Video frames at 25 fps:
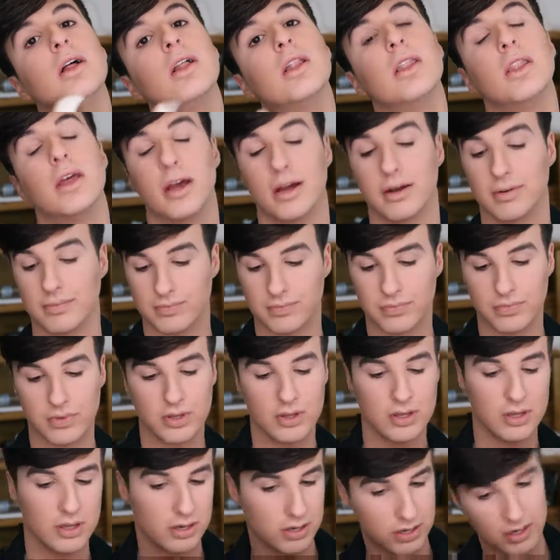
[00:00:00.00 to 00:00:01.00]
There.
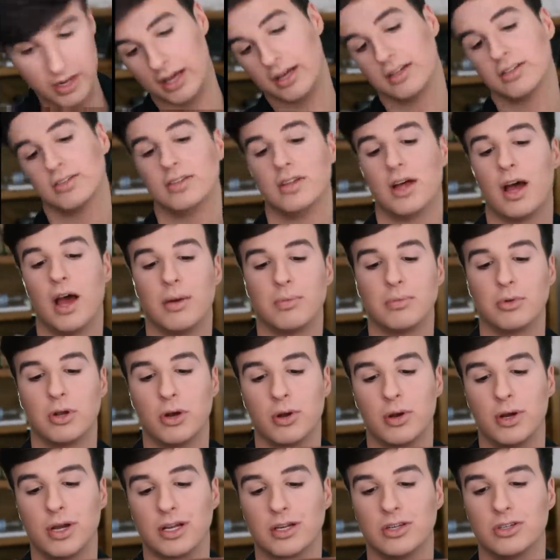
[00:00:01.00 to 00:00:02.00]
Next, I'm
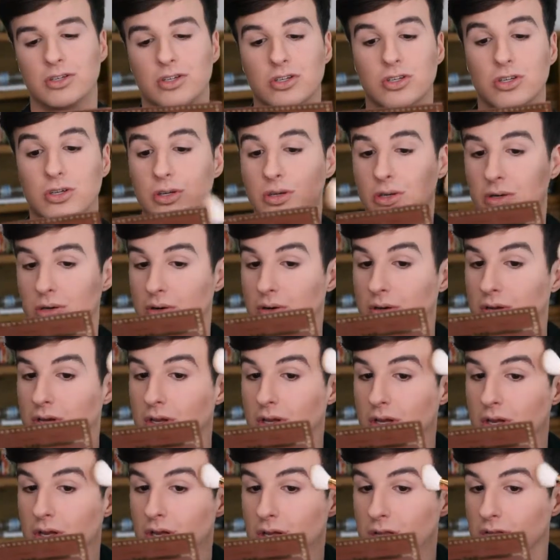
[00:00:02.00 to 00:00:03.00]
going to
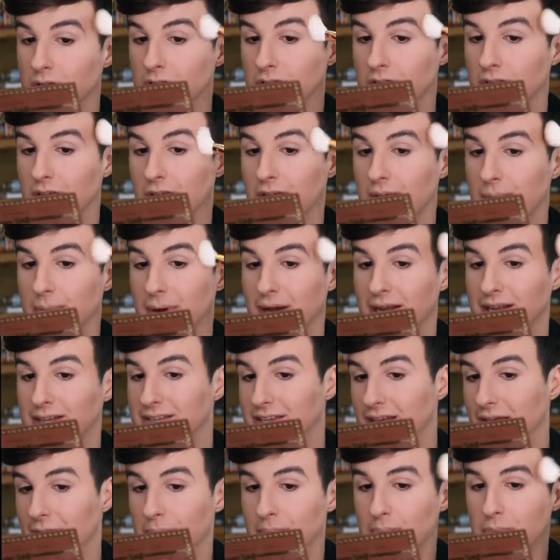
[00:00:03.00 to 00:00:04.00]
hit my
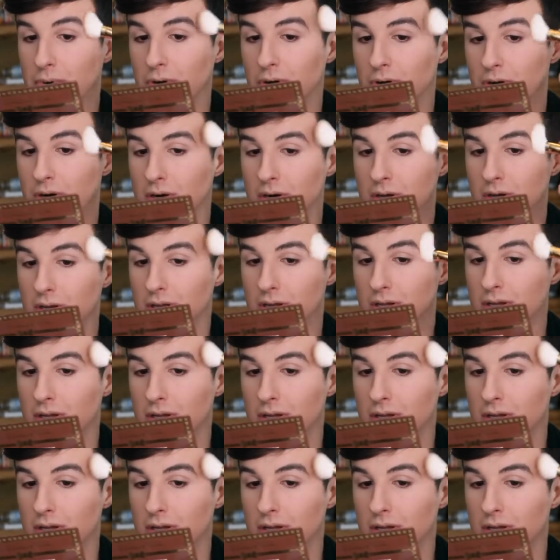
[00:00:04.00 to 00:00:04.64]
temple,